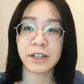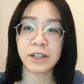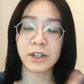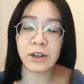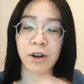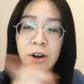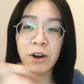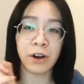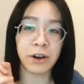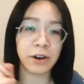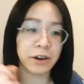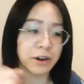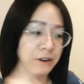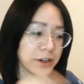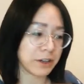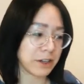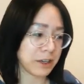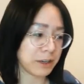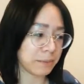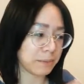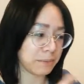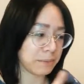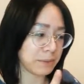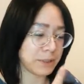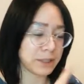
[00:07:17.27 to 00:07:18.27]
card
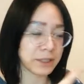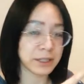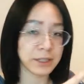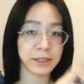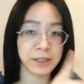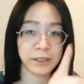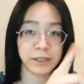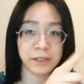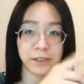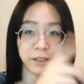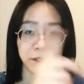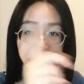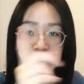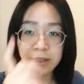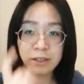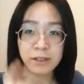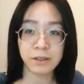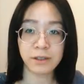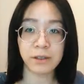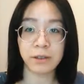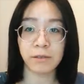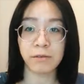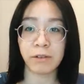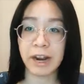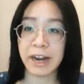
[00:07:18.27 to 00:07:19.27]
up in
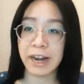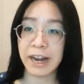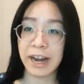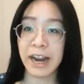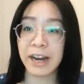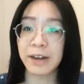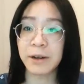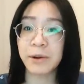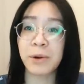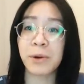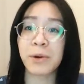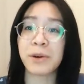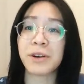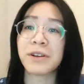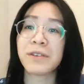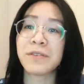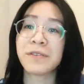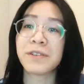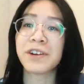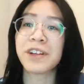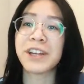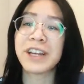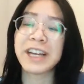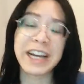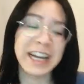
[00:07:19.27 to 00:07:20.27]
the right hand corner
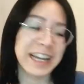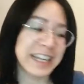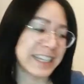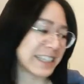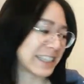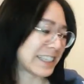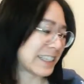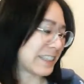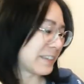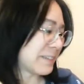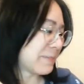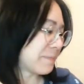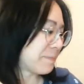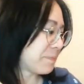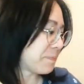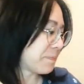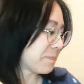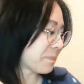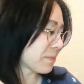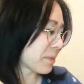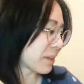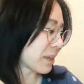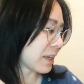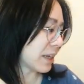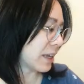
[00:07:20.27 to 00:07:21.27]
for you guys.
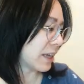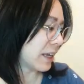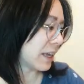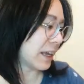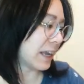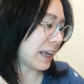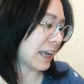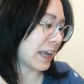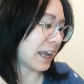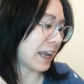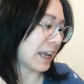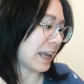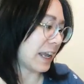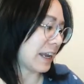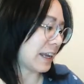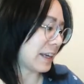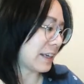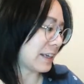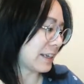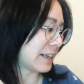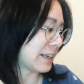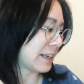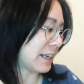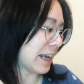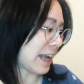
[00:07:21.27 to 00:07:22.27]

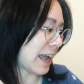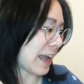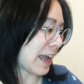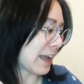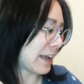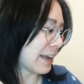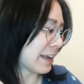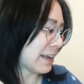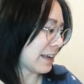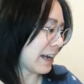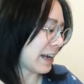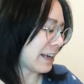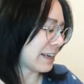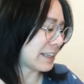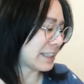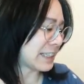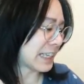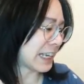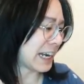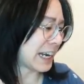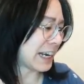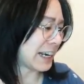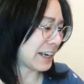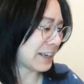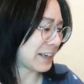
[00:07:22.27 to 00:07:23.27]
And yeah, I
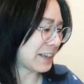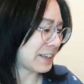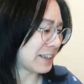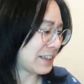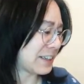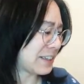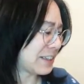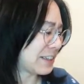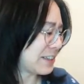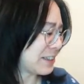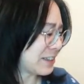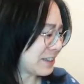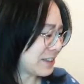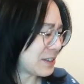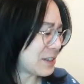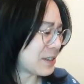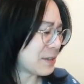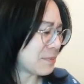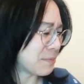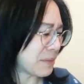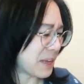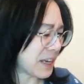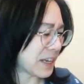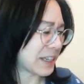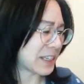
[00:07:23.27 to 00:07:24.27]
decided I could
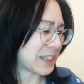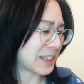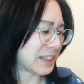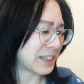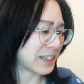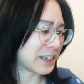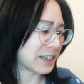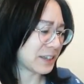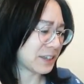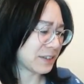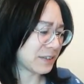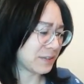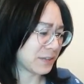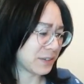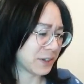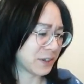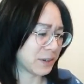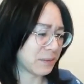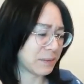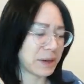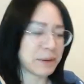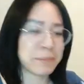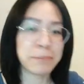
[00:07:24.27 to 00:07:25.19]
make a sticker for my